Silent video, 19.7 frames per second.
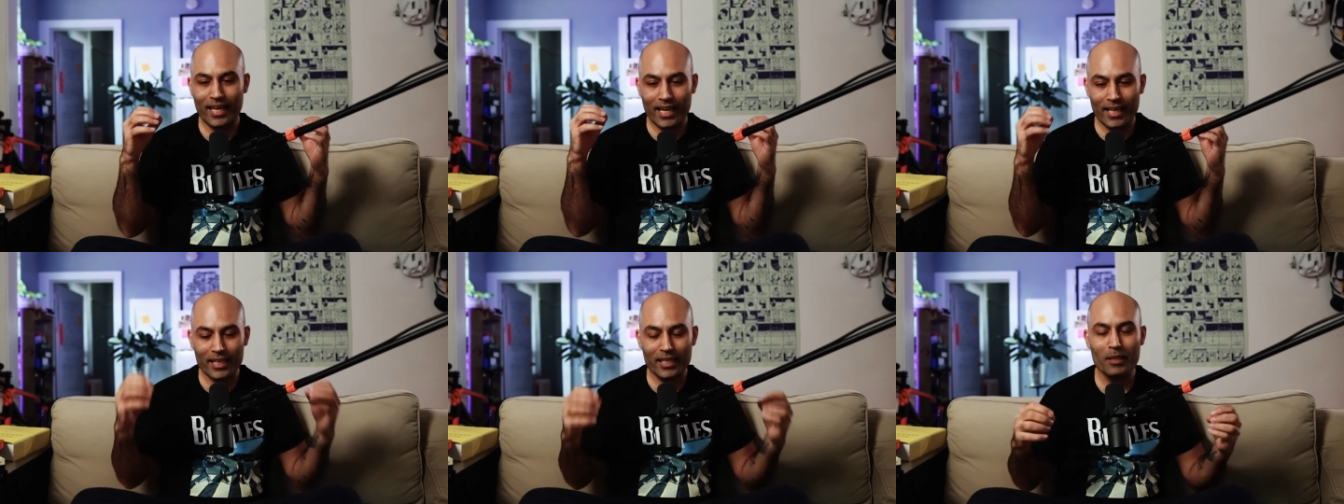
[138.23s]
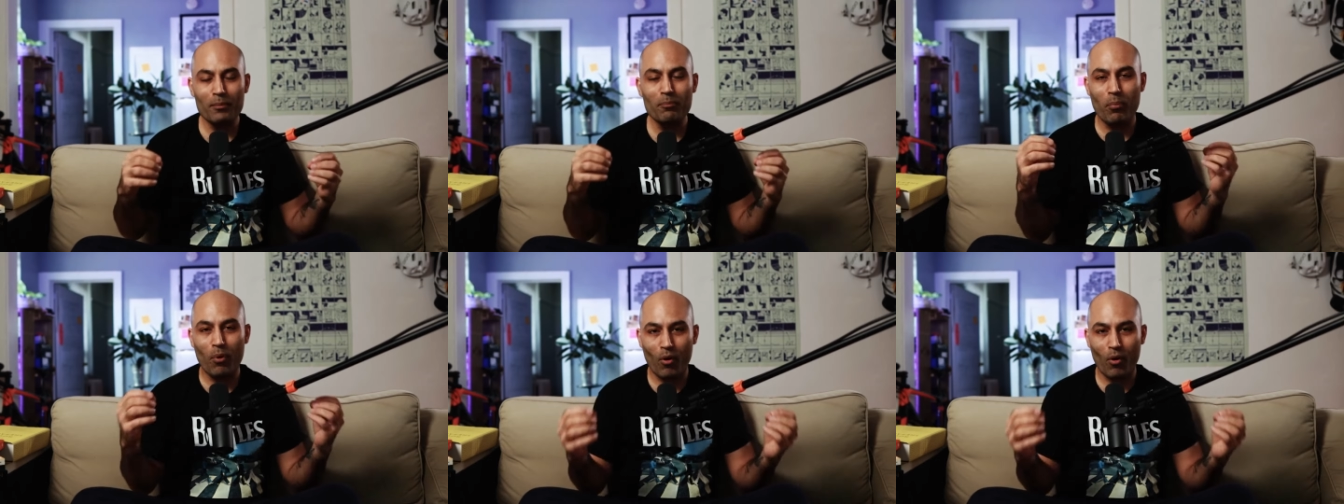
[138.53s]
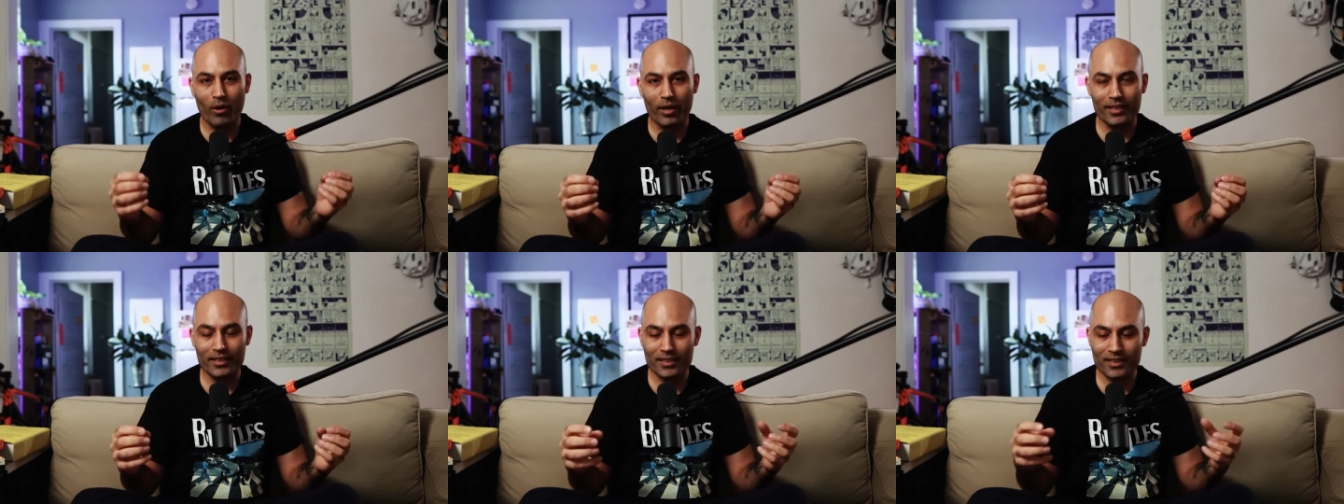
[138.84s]
any
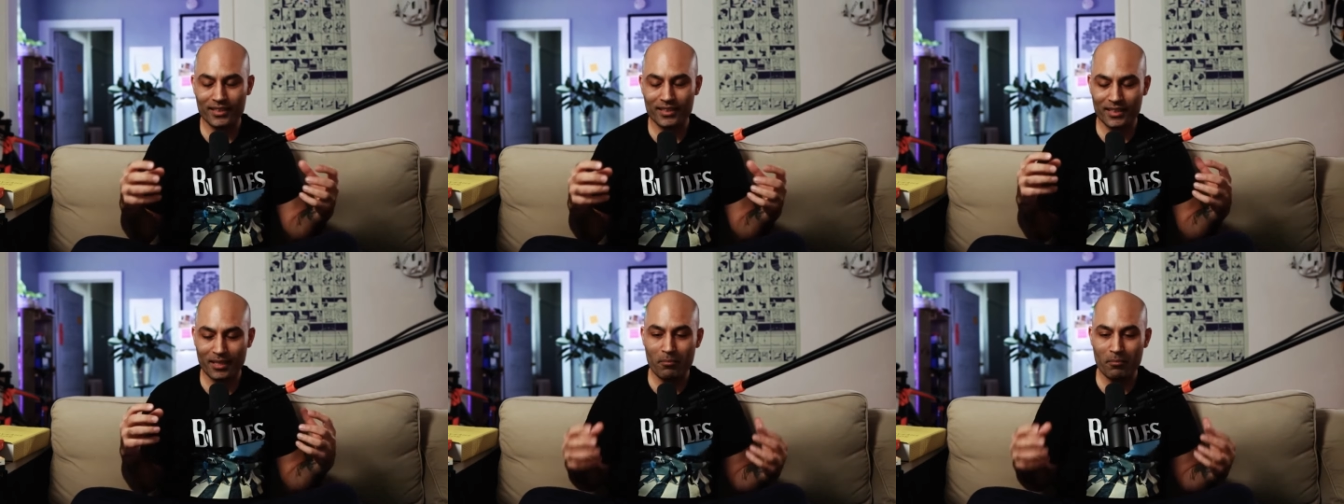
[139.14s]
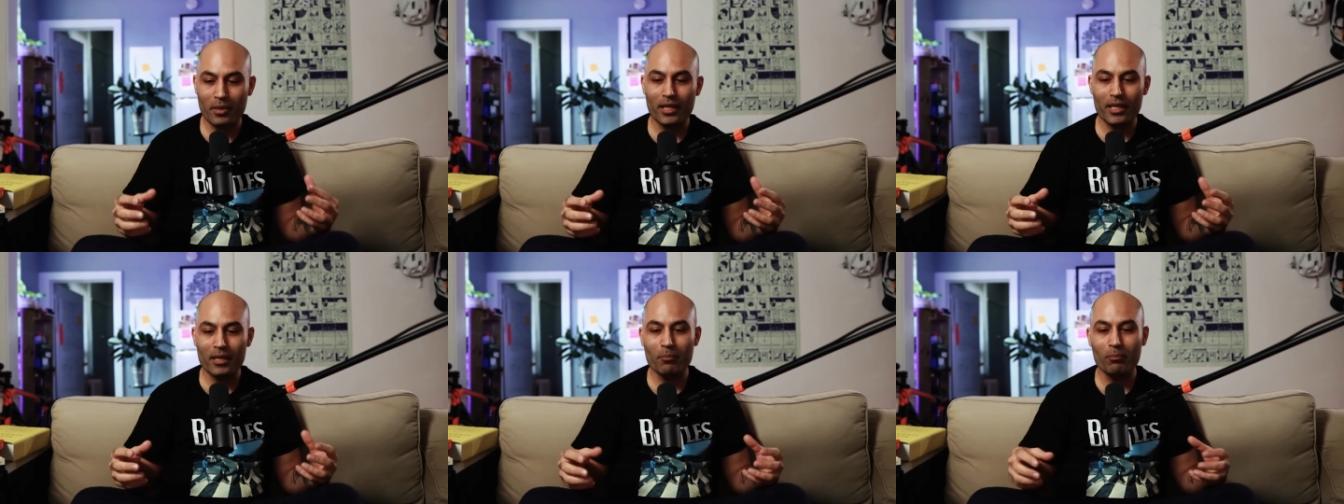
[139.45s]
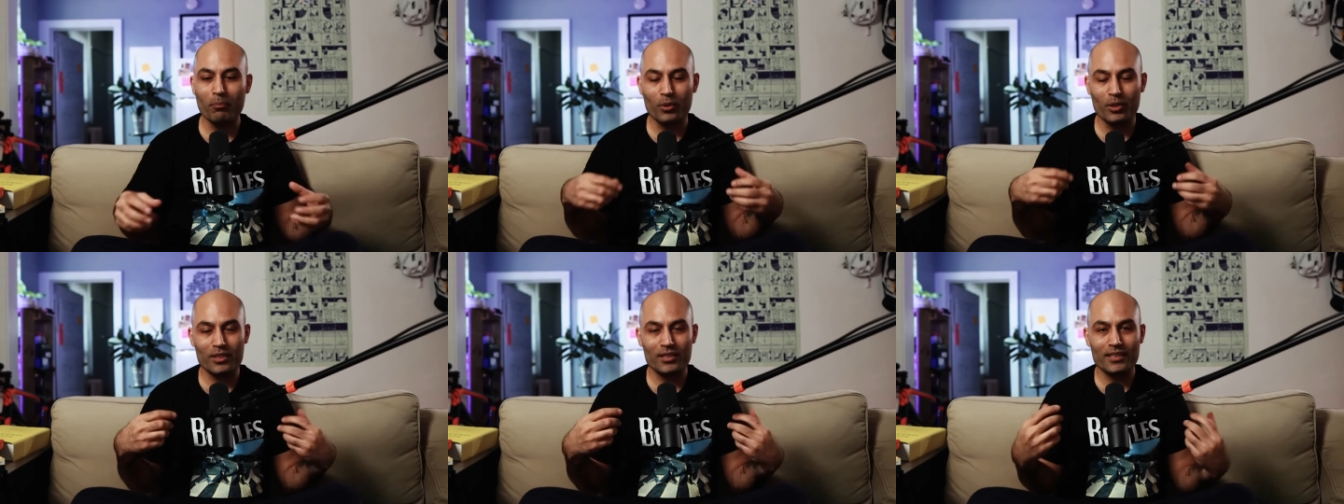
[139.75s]
point somebody
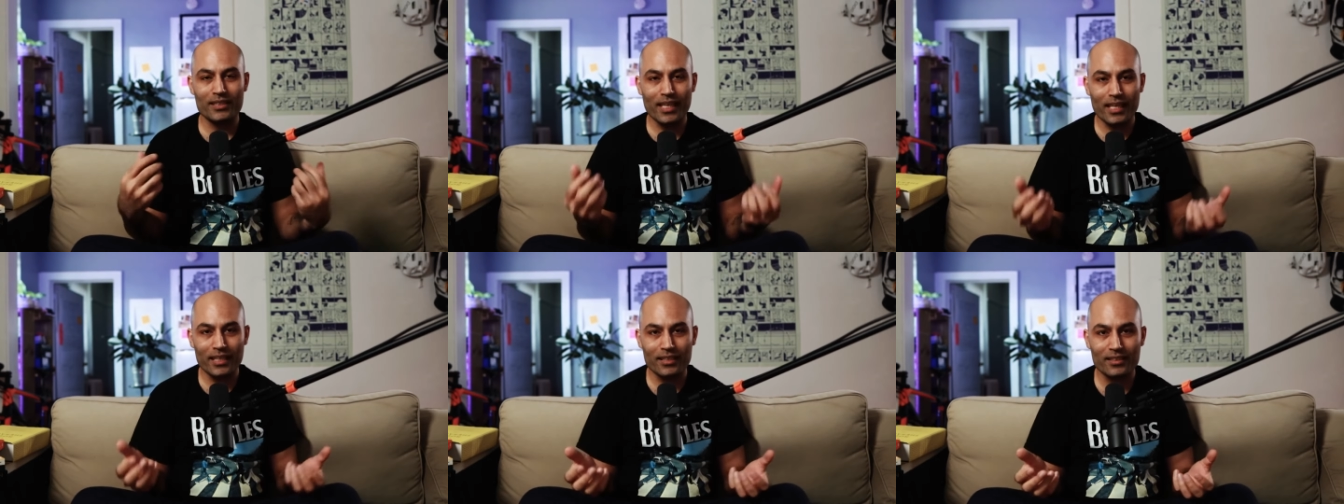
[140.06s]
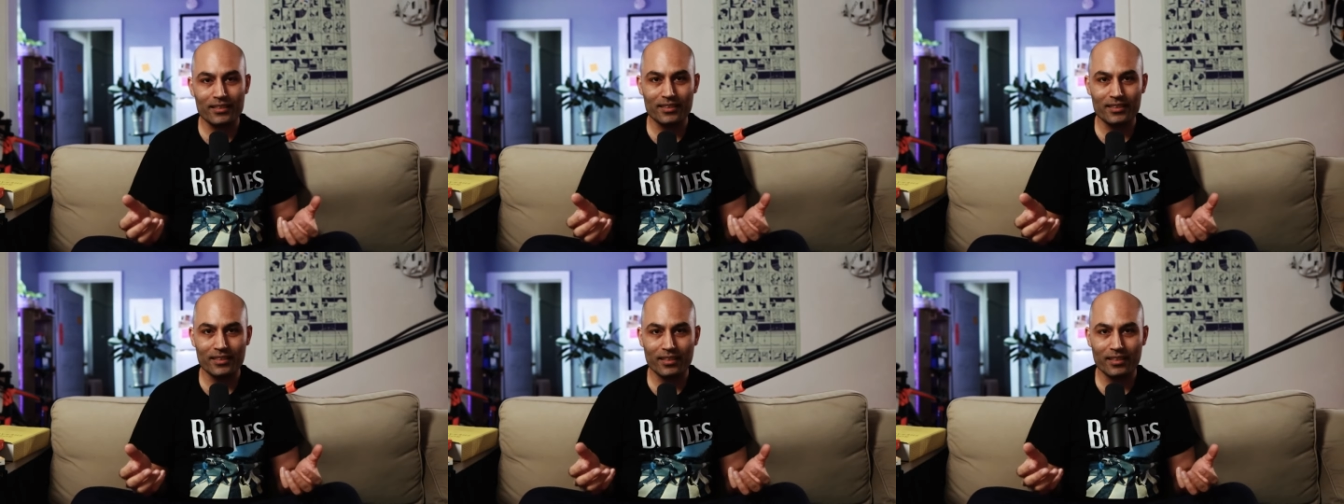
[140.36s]
presents